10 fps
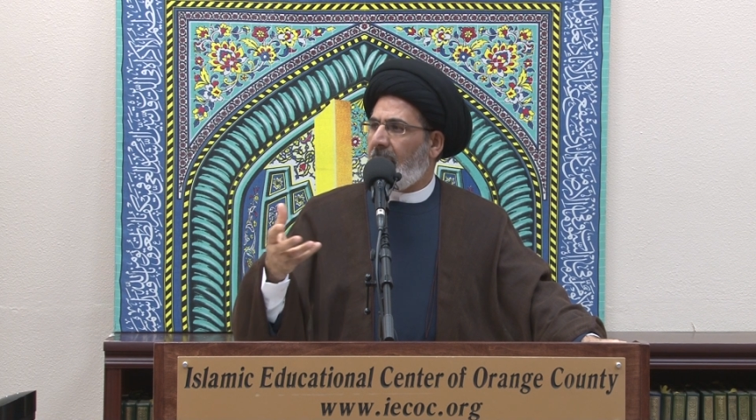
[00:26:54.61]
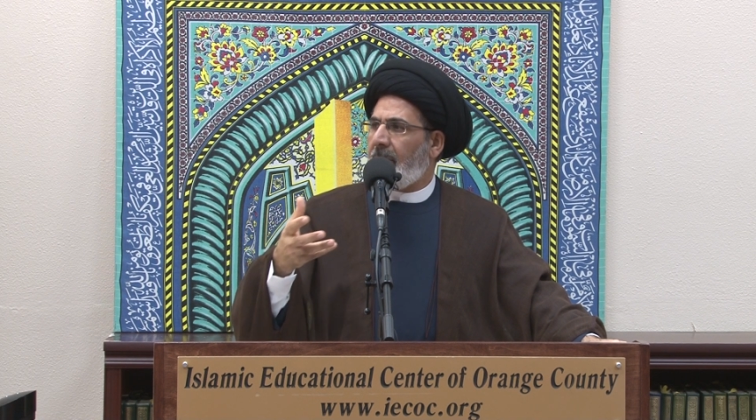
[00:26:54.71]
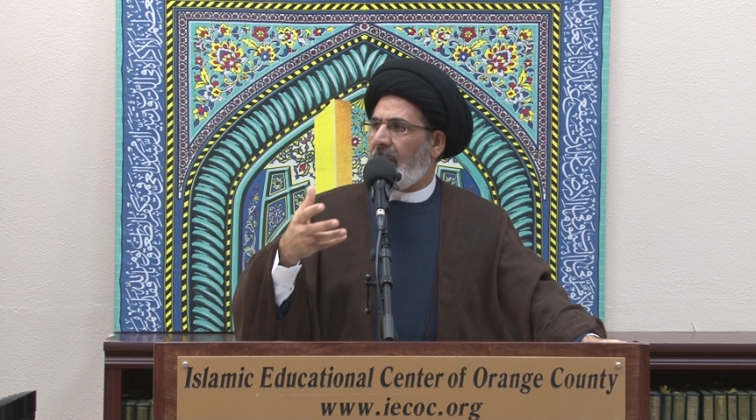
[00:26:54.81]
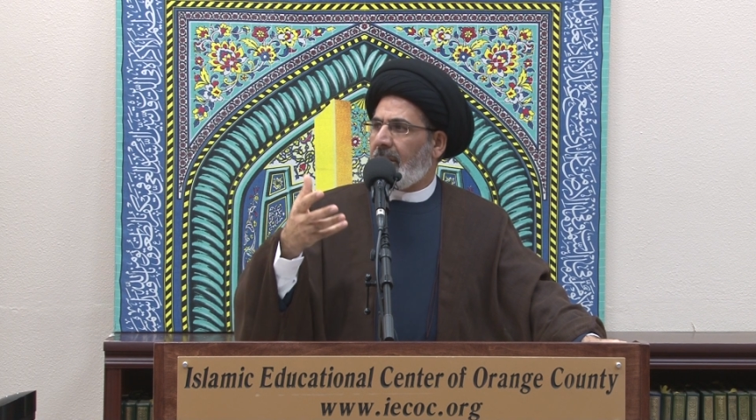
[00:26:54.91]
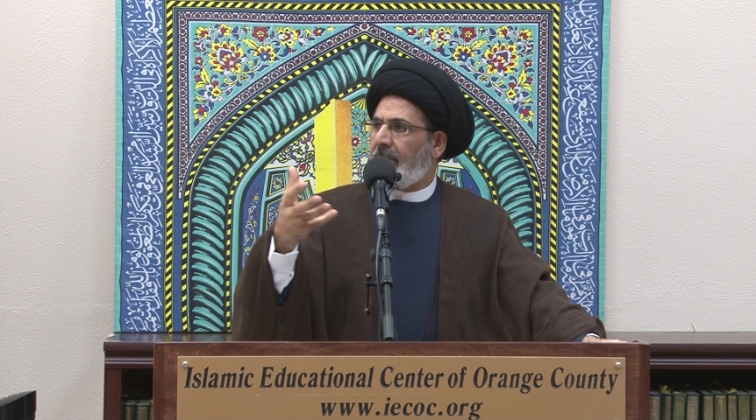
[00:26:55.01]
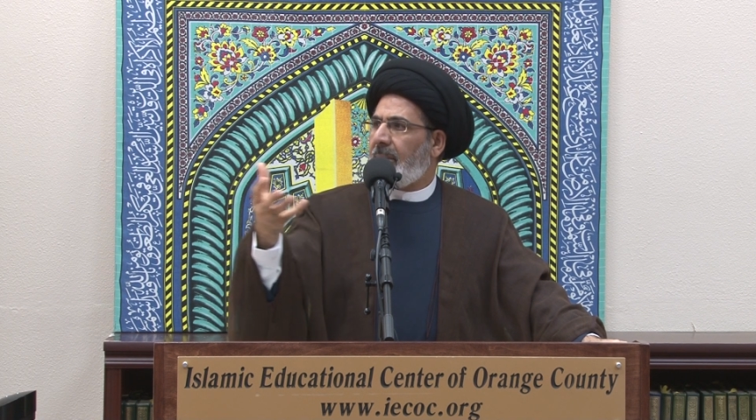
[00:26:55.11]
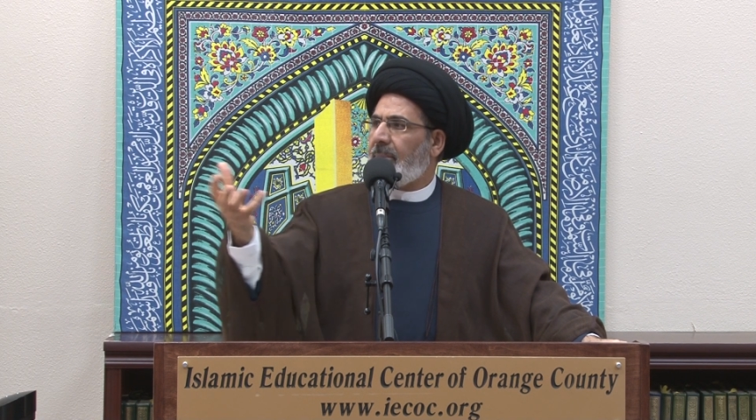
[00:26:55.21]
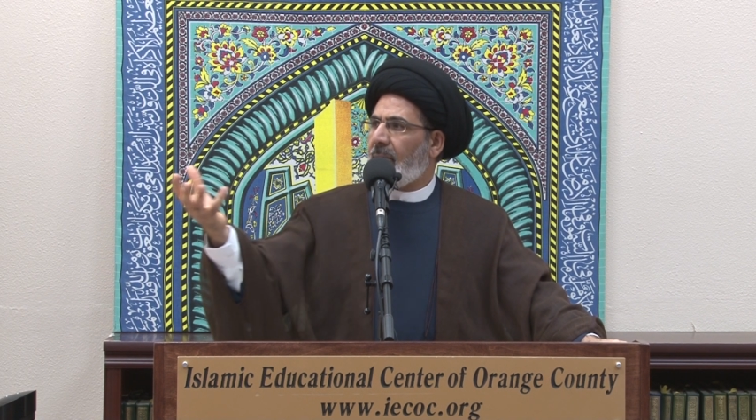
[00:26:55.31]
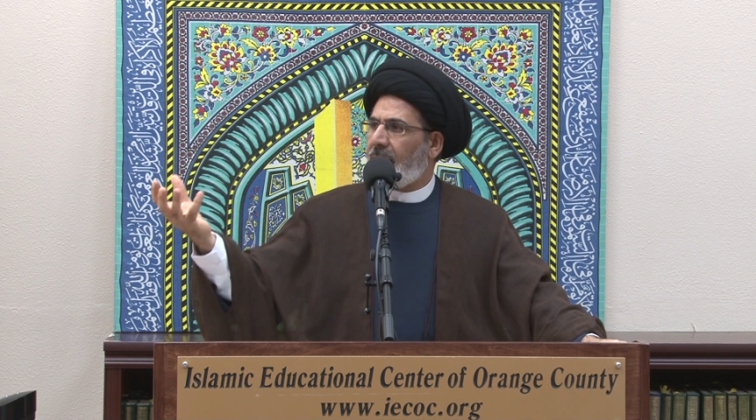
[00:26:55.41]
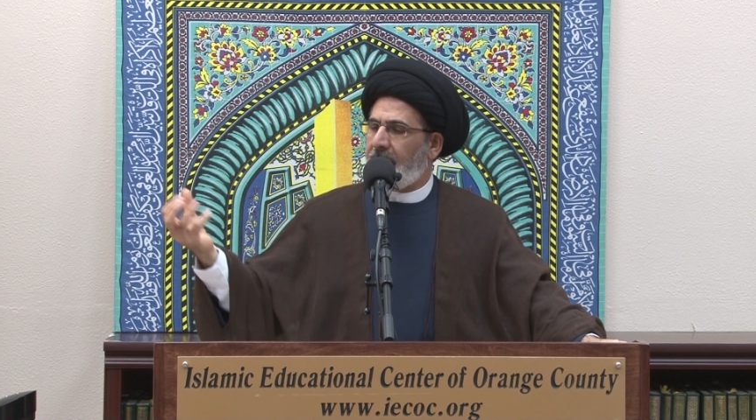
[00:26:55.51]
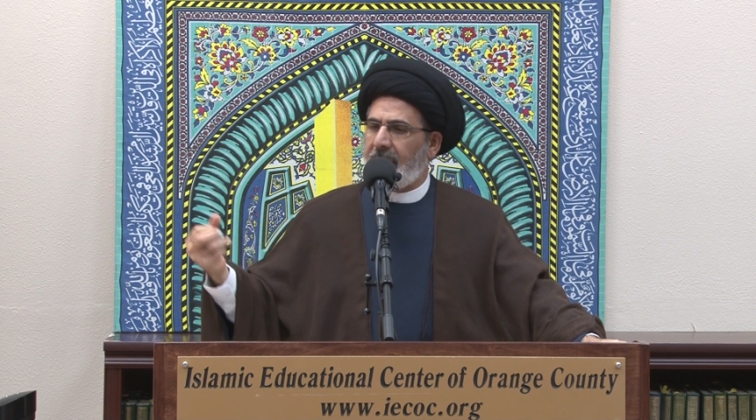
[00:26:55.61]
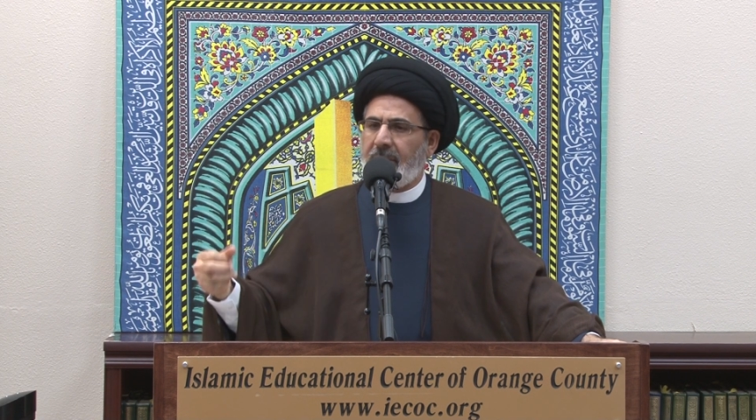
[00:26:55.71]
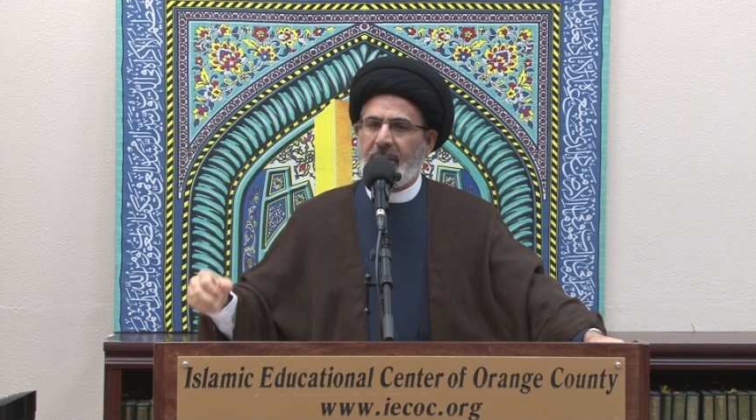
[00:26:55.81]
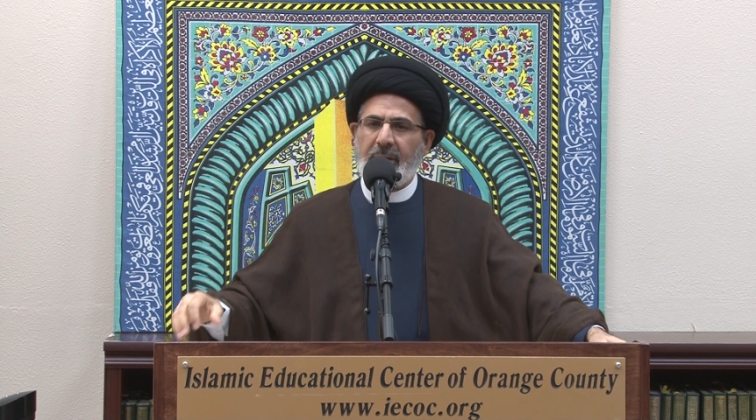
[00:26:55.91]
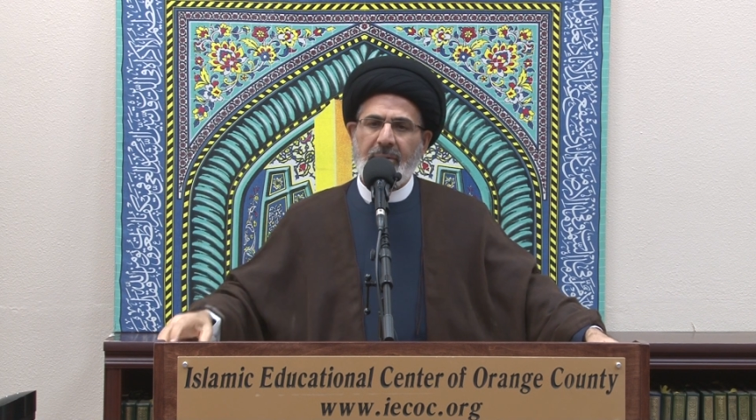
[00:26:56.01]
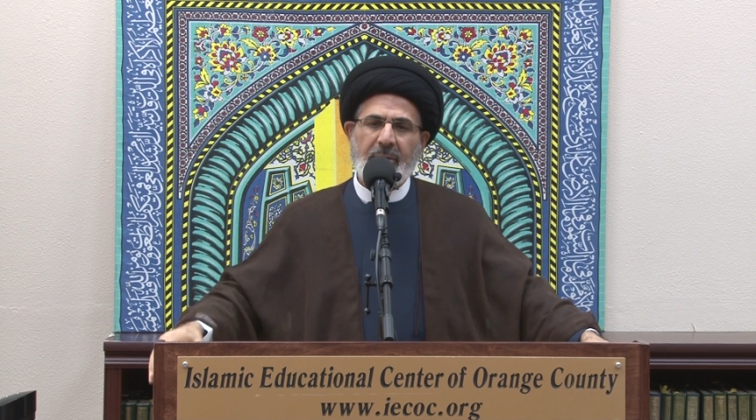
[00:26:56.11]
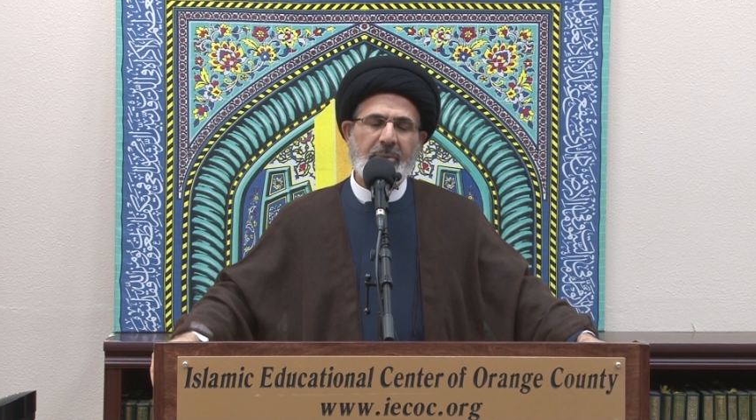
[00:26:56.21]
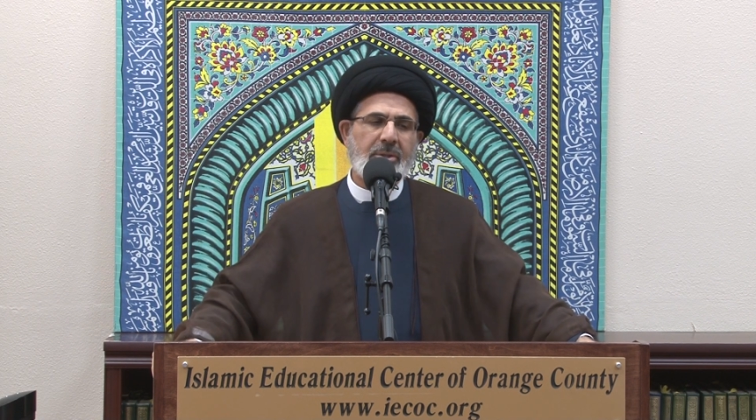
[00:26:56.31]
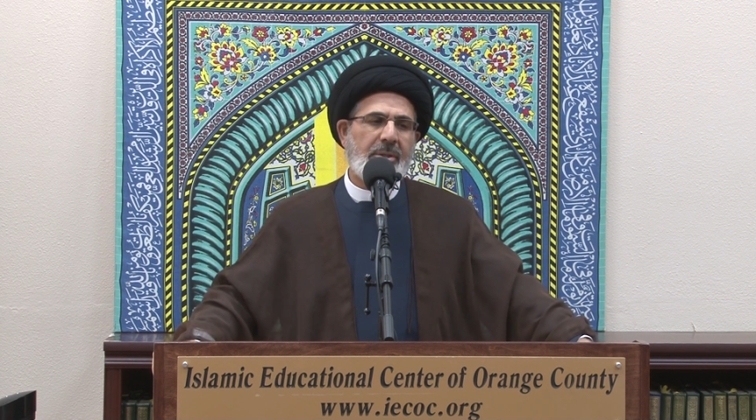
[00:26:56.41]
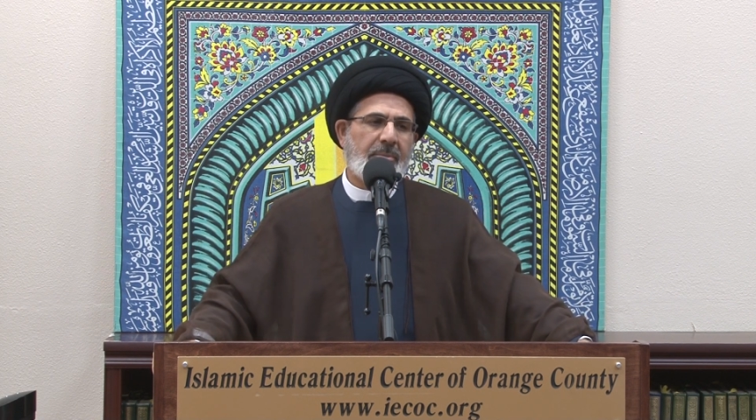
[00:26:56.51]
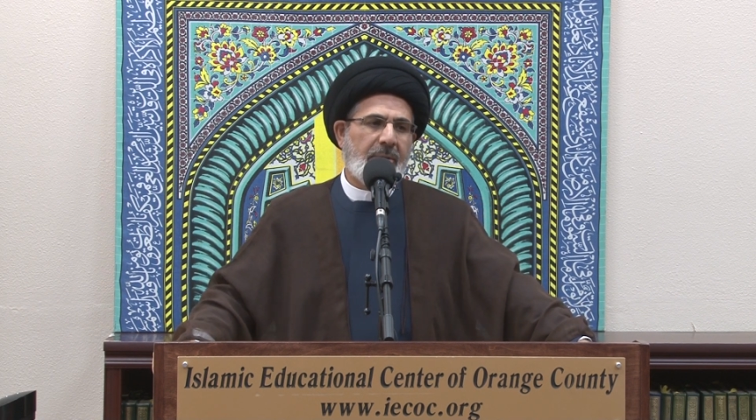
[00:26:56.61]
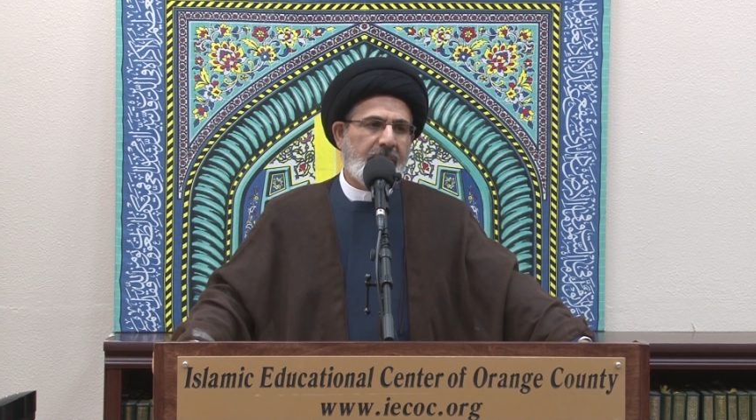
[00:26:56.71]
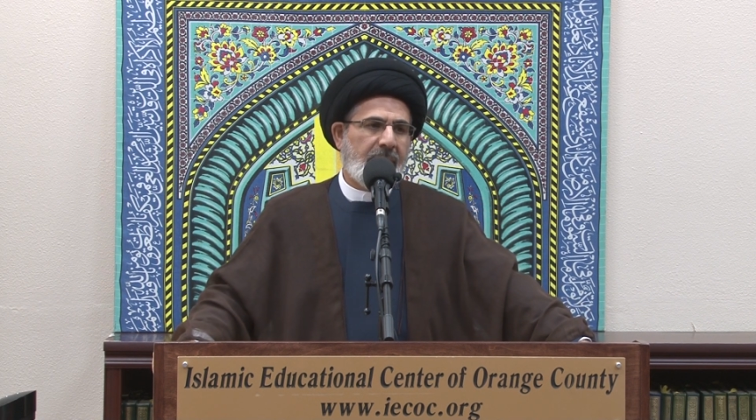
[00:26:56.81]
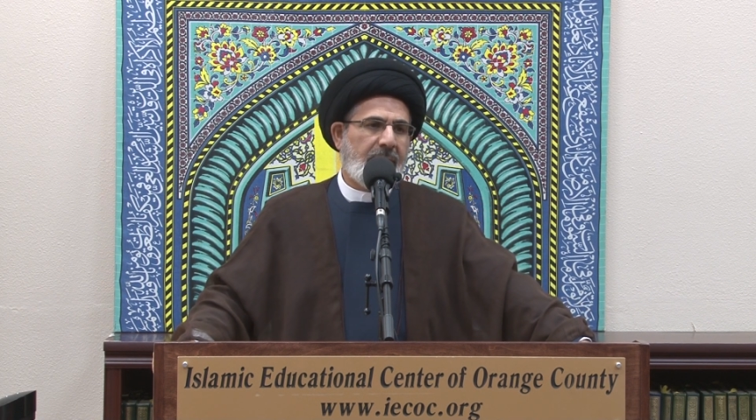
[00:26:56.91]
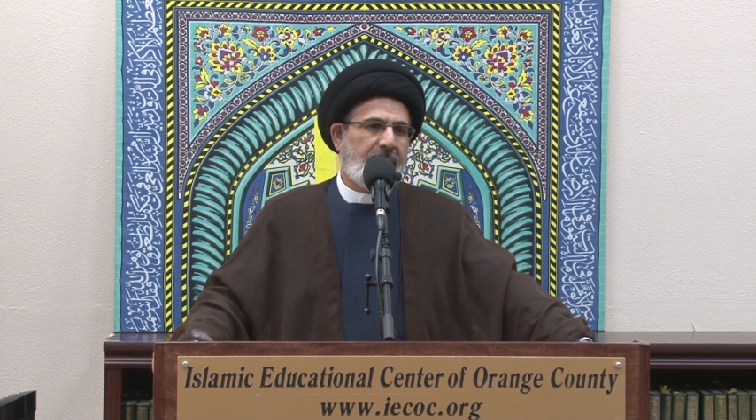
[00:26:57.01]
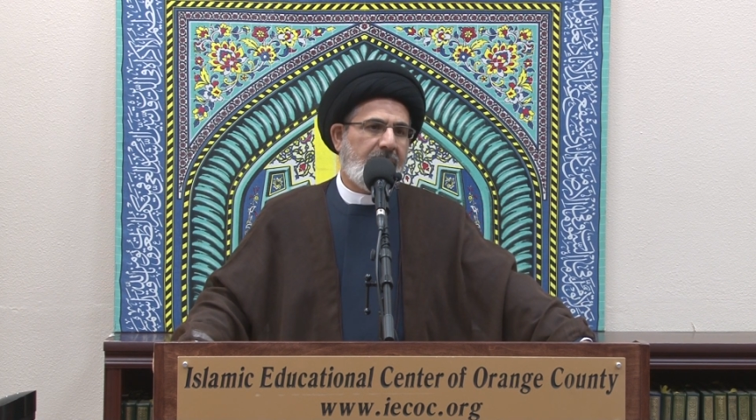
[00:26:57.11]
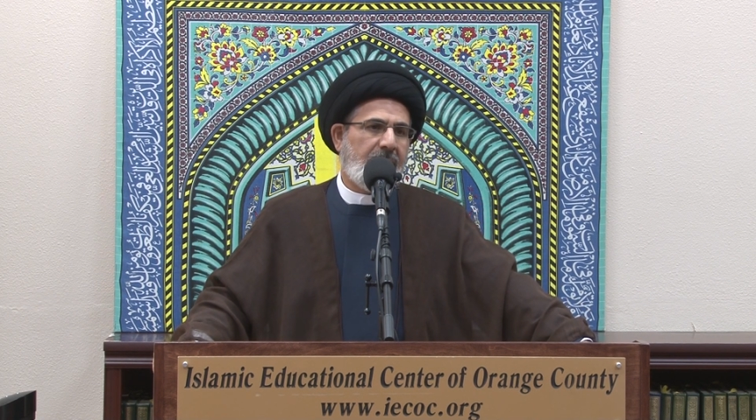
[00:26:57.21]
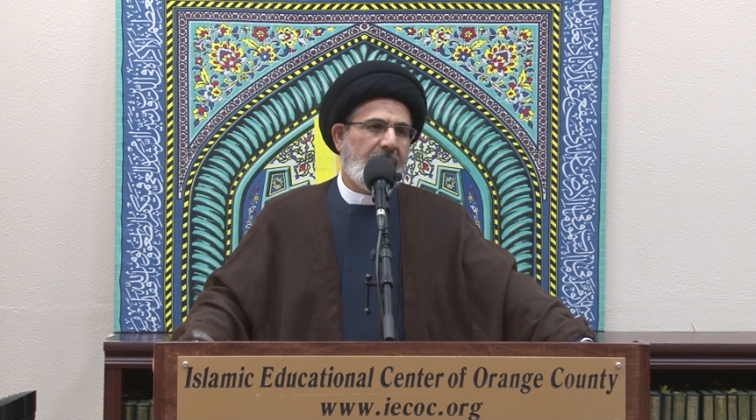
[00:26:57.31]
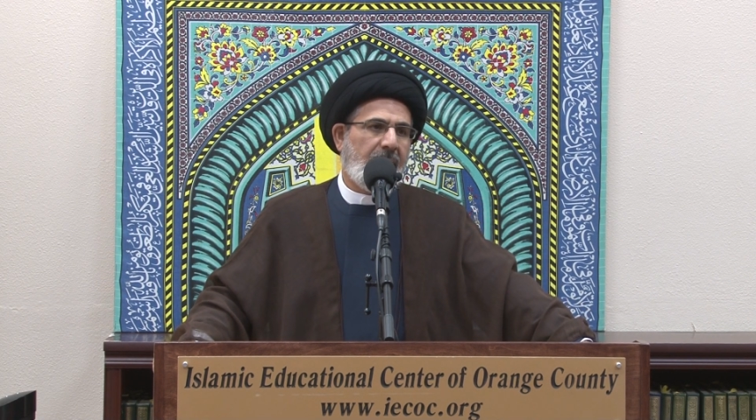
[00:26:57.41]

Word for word: among the people of Medina, the Muslim community.